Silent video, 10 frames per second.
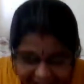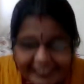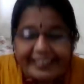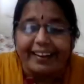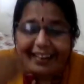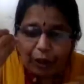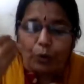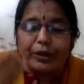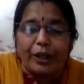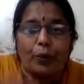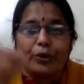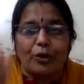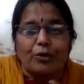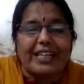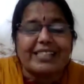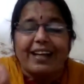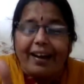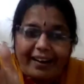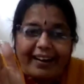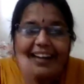You just
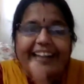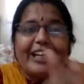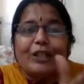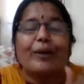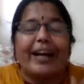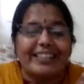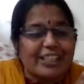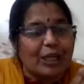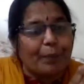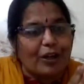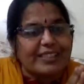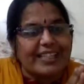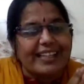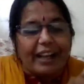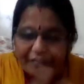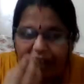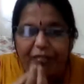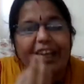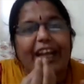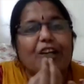connect it to digestion process. When
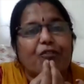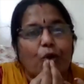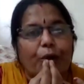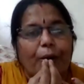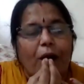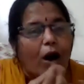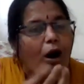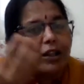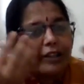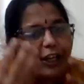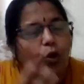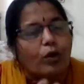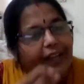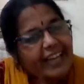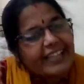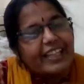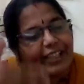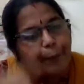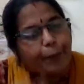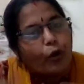we eat food, all the nucleic acids
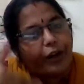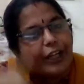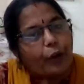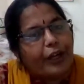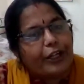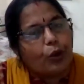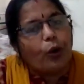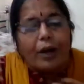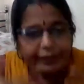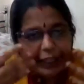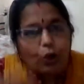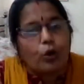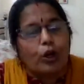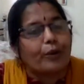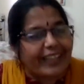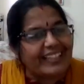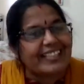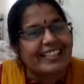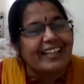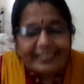are broken down into the
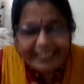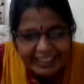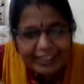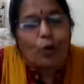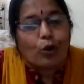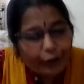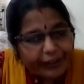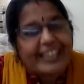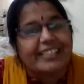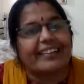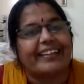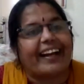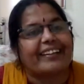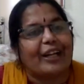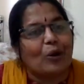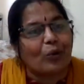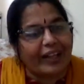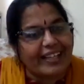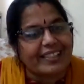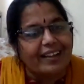nucleotides. These nucleotides are there in the
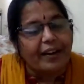nucleus.